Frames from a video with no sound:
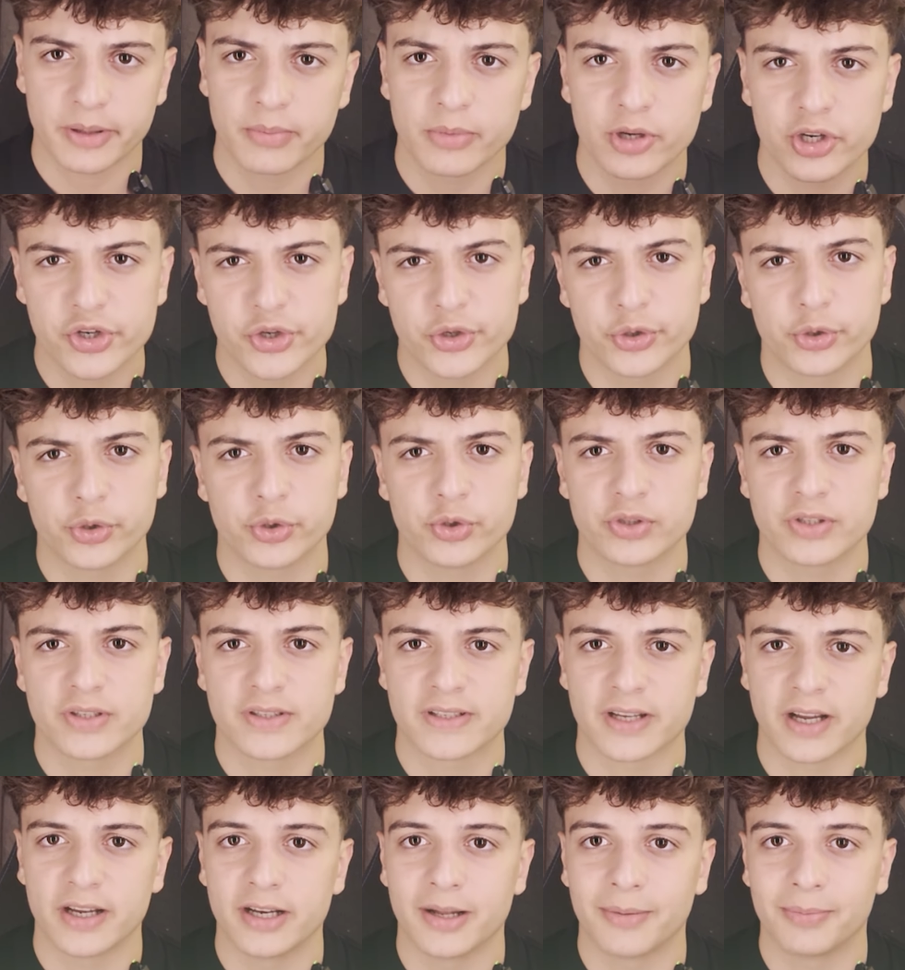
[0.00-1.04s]
make sure to use the
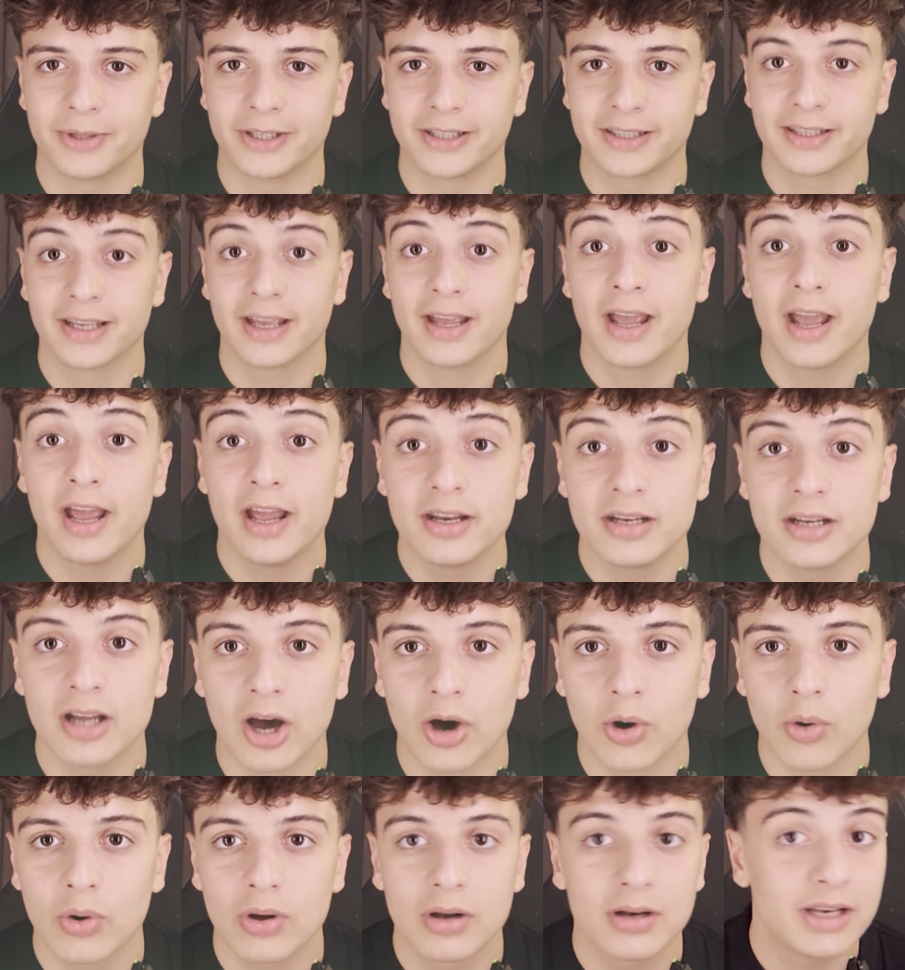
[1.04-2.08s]
sign up link. And
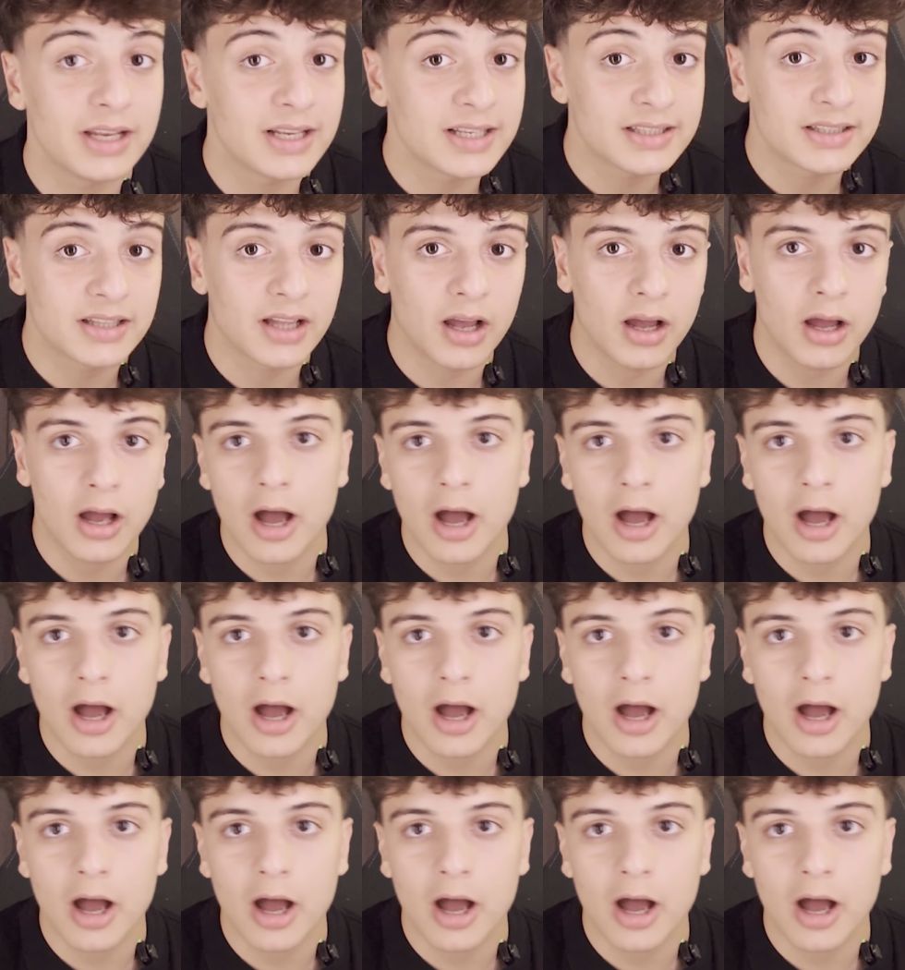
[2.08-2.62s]
now let's start